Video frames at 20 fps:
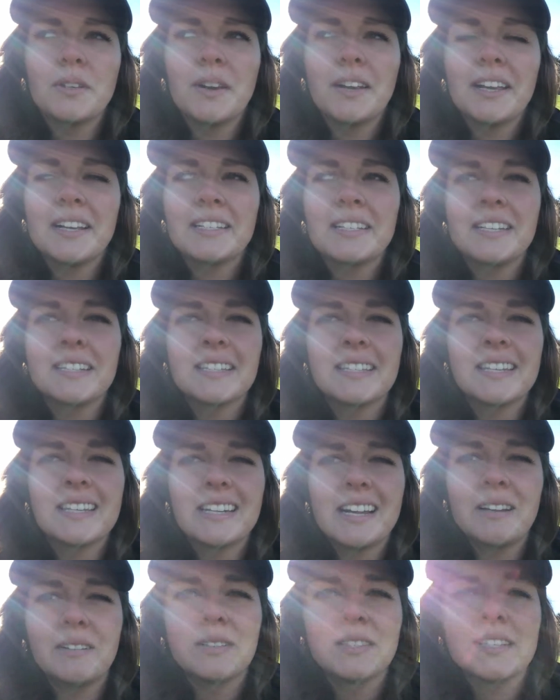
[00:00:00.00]
So I guess that's the
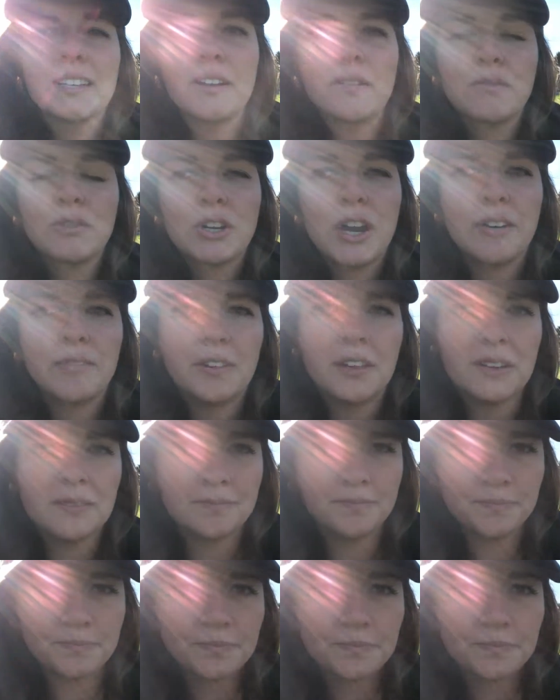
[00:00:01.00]
downside of traveling